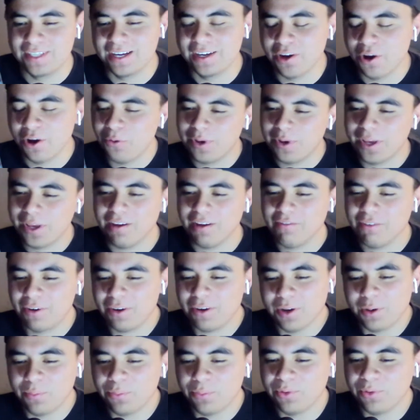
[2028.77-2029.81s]
I know we have a
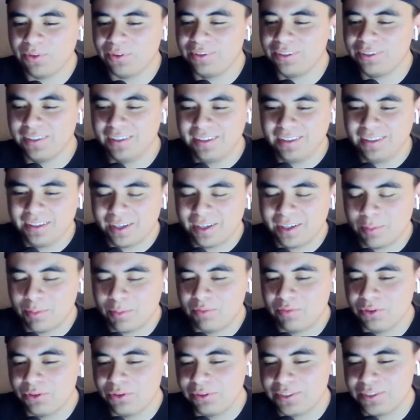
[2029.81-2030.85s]
couple
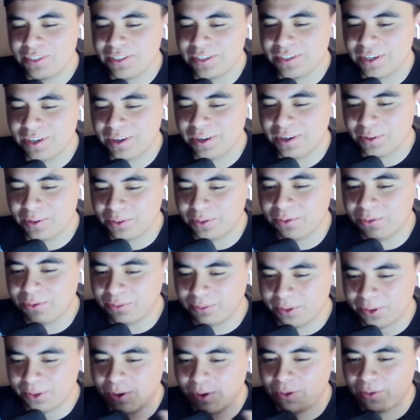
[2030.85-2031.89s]
viewers in here who
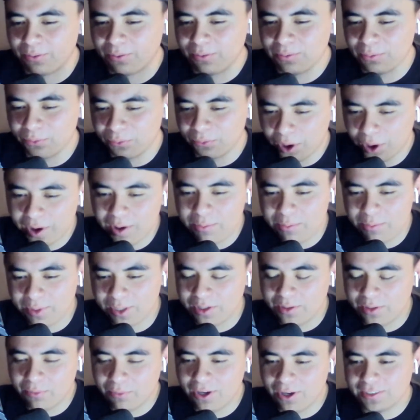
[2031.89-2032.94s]
run
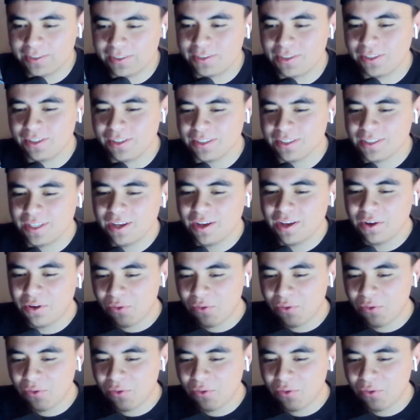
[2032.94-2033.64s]
mini monsters.